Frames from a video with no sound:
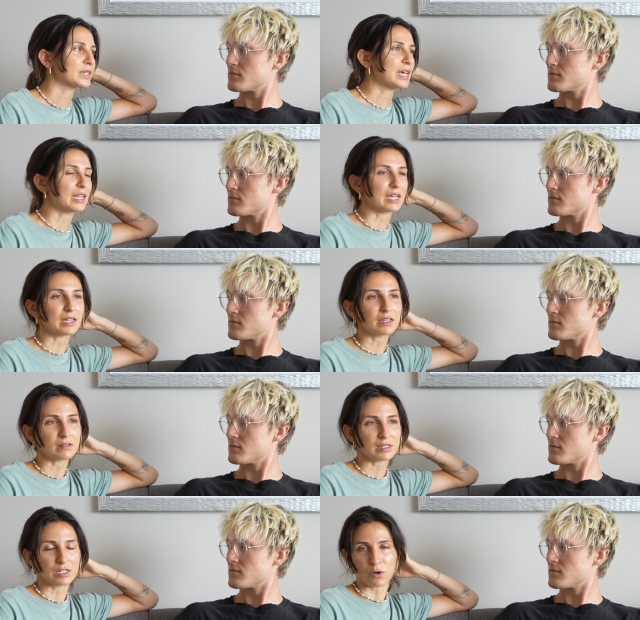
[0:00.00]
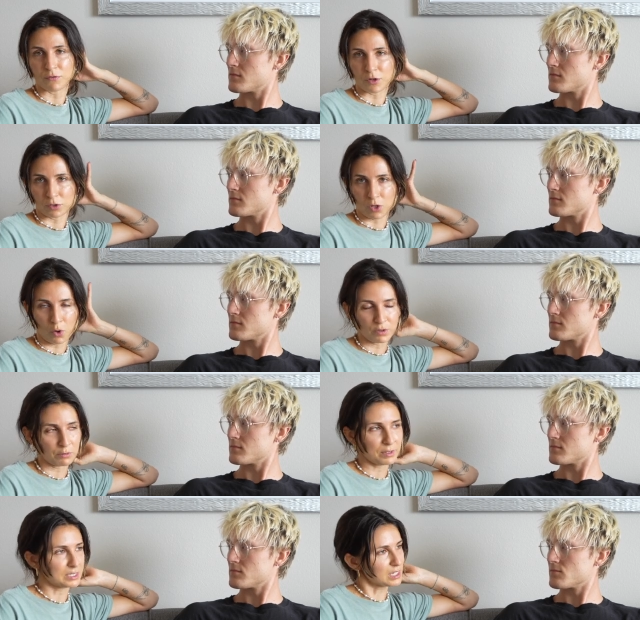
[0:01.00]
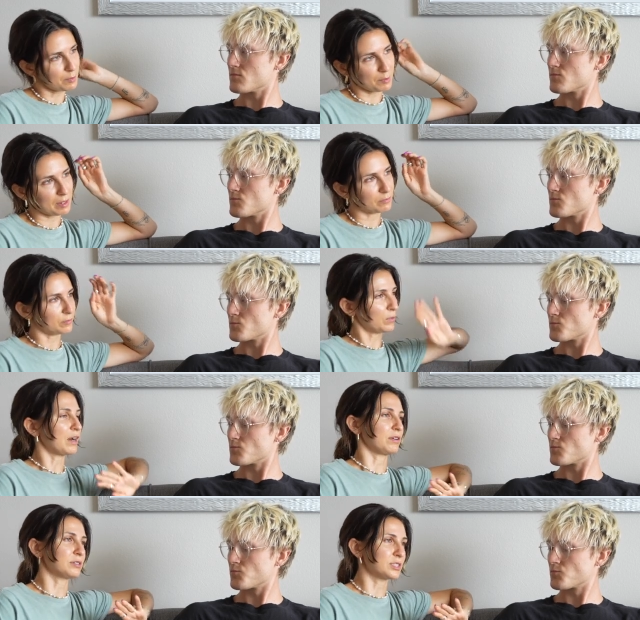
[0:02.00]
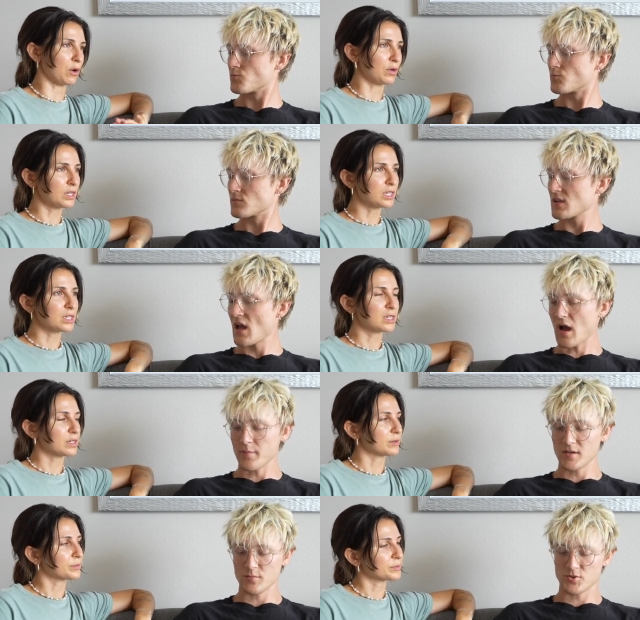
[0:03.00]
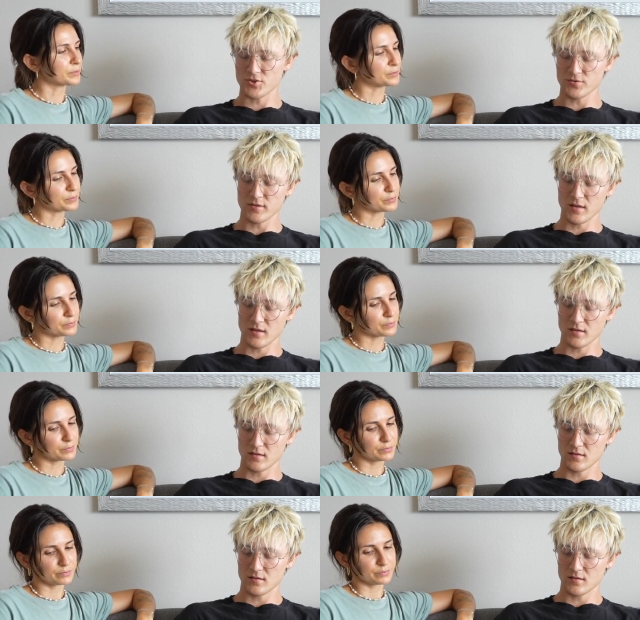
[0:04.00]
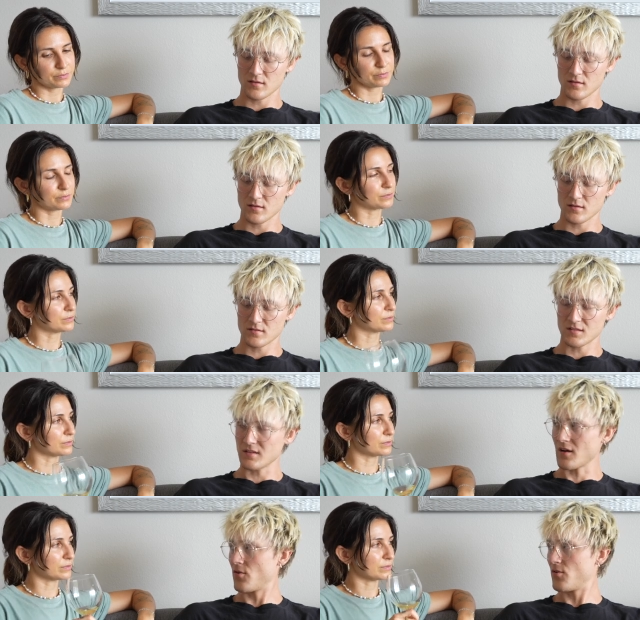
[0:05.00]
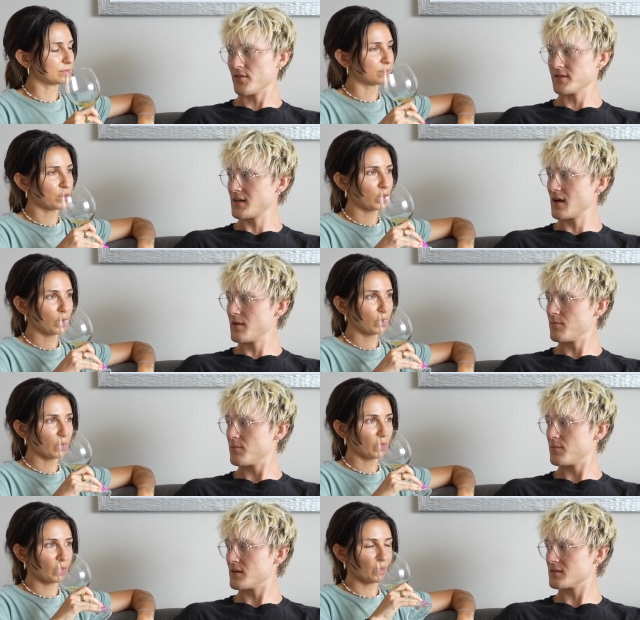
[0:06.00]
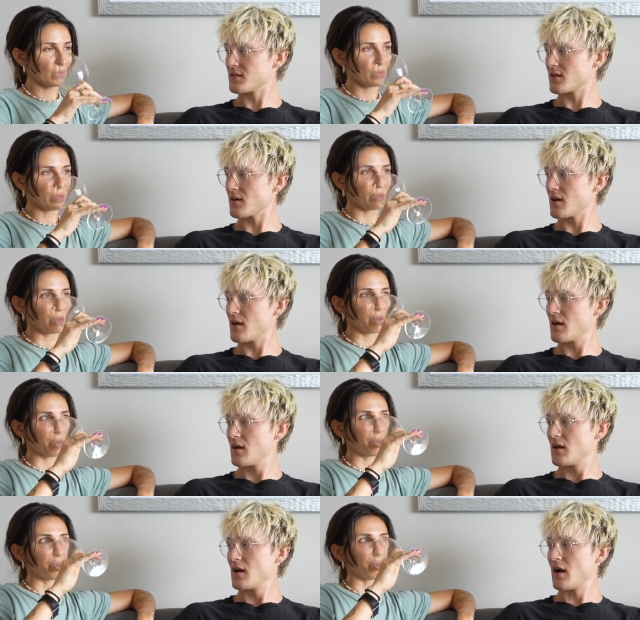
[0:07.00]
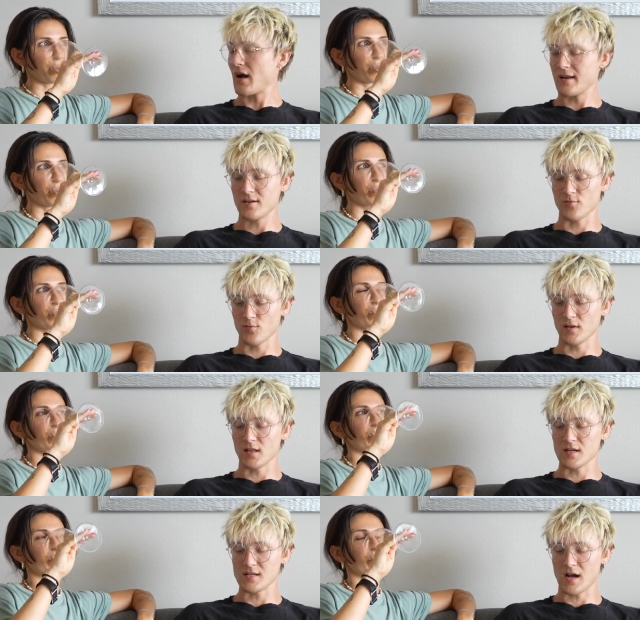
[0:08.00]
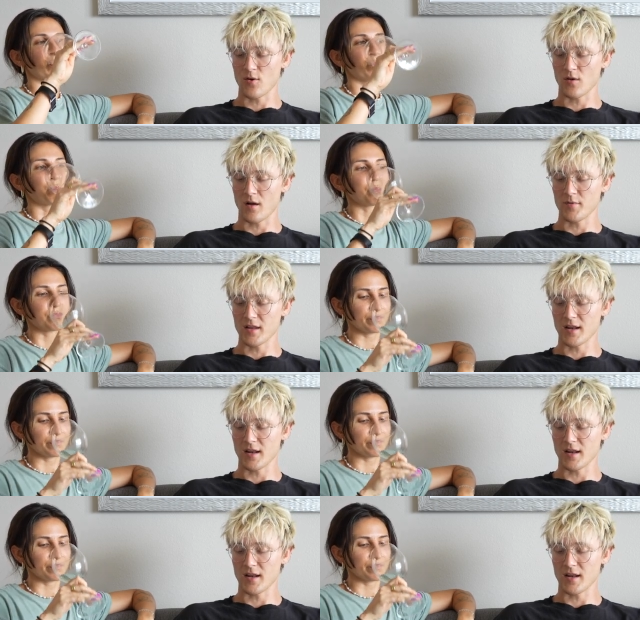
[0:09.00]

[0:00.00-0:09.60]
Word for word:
Speaker 1: And like you know if they're low then we can supplement whatever. So
Speaker 2: I mean I'm sure they see that all the time, because like I didn't realize how common,